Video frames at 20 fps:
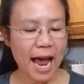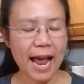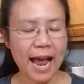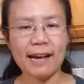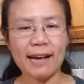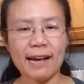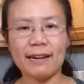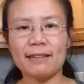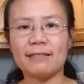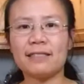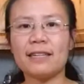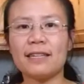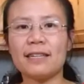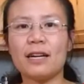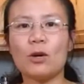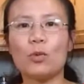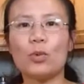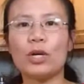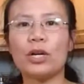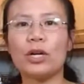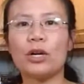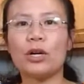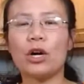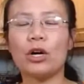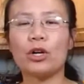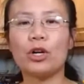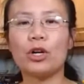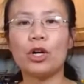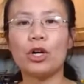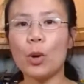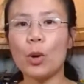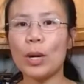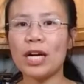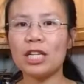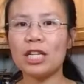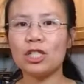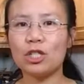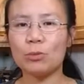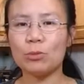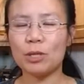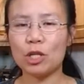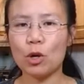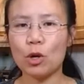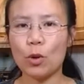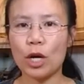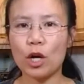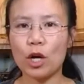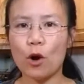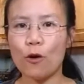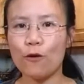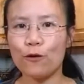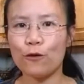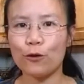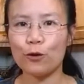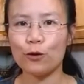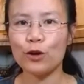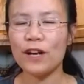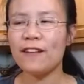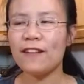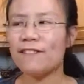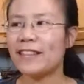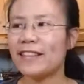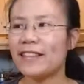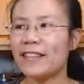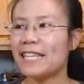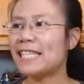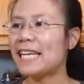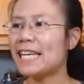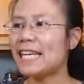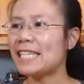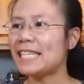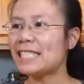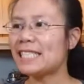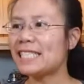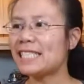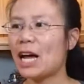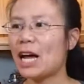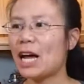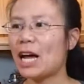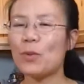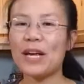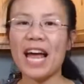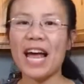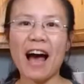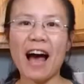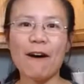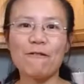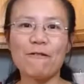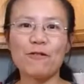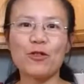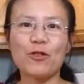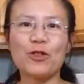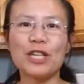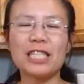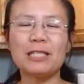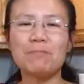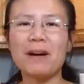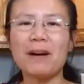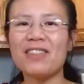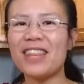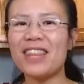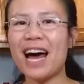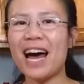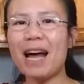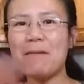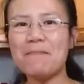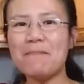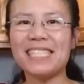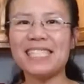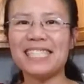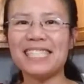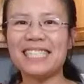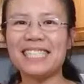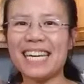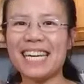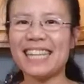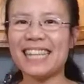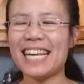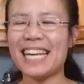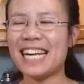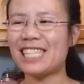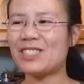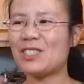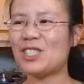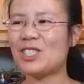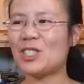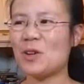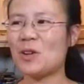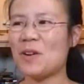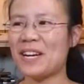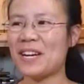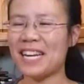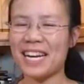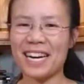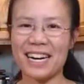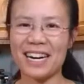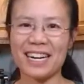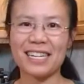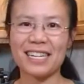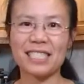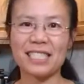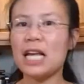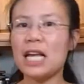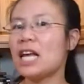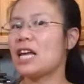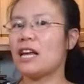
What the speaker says: And we are going to be going over the teas that we have for this month. Hi, Misty. Thanks for joining us.